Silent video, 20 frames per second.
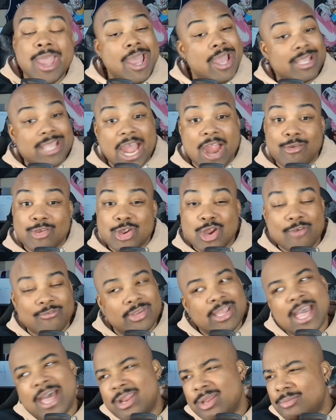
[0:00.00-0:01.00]
Kyrie Irving
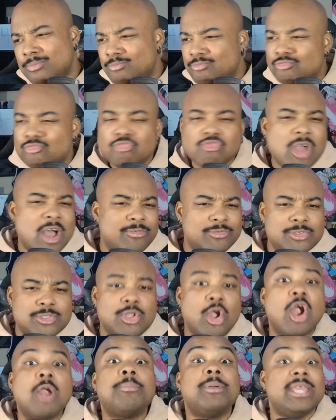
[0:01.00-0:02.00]
had a rough
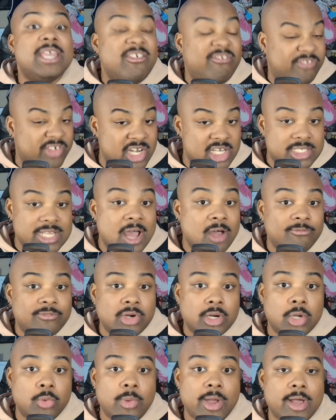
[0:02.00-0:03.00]
start, but he finished out
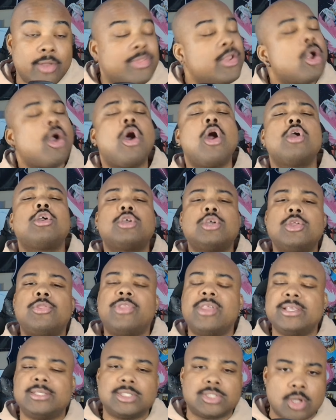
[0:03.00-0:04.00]
very well. There are good
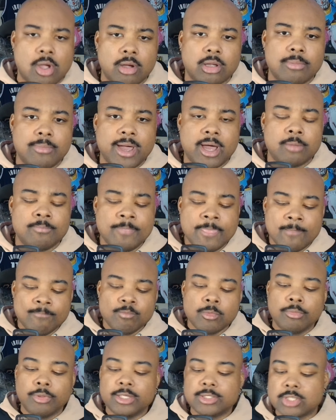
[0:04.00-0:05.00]
things to talk about.
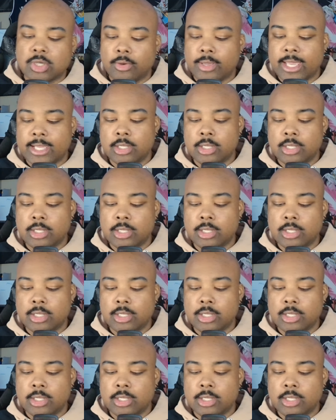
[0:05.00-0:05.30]
But let's go ahead